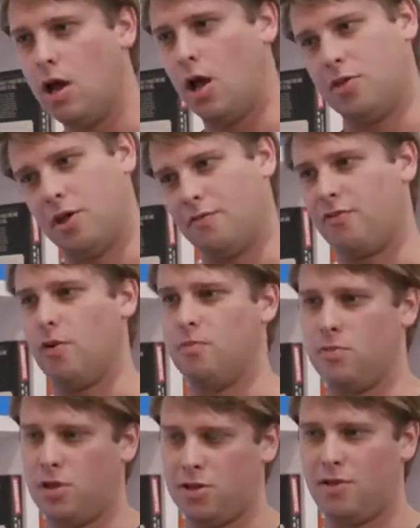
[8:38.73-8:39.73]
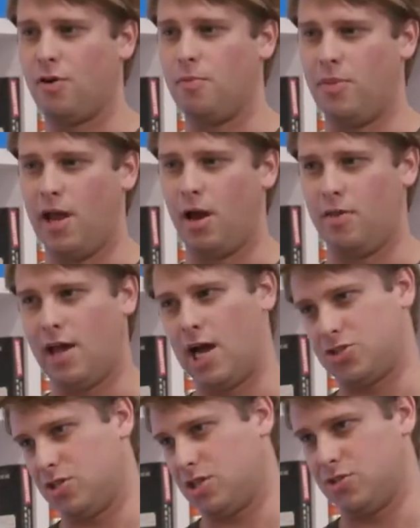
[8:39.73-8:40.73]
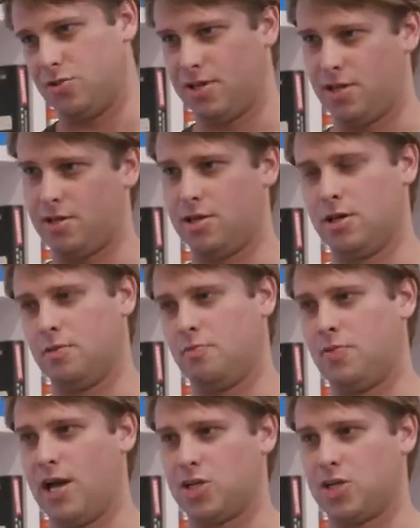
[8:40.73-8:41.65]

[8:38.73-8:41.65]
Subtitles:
And then from there, they actually can do the